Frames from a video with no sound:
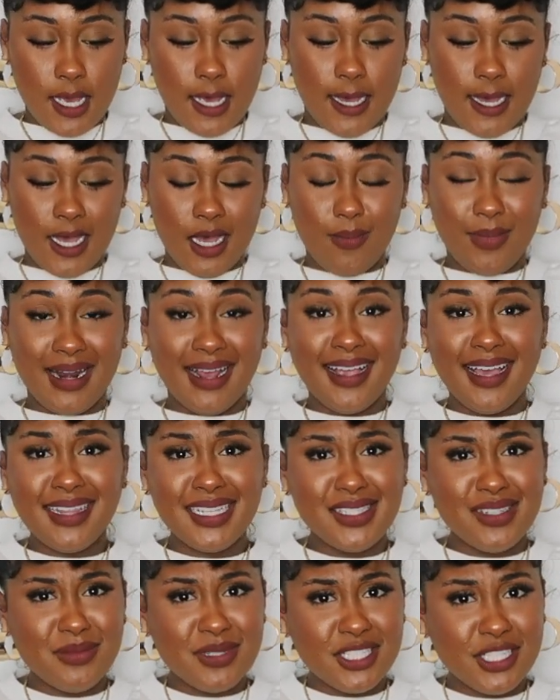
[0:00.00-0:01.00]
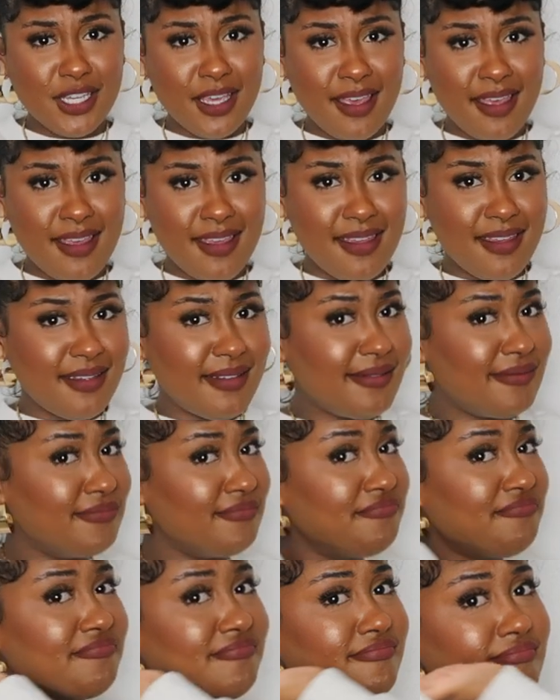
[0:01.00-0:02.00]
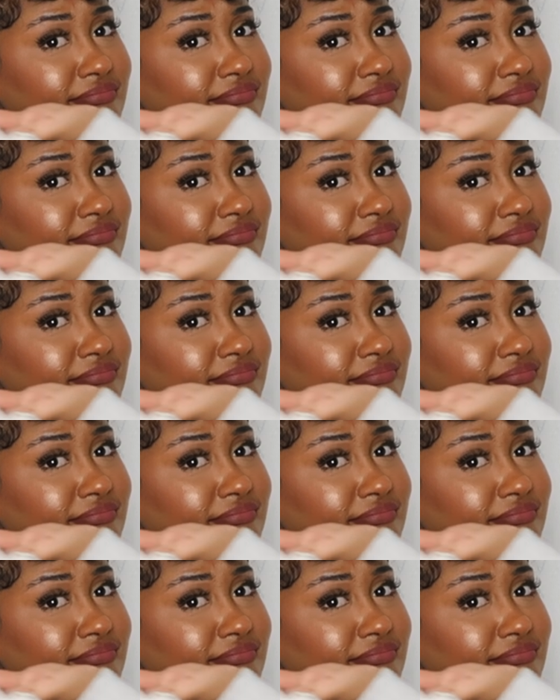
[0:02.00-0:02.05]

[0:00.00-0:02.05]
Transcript: um and i got this from shein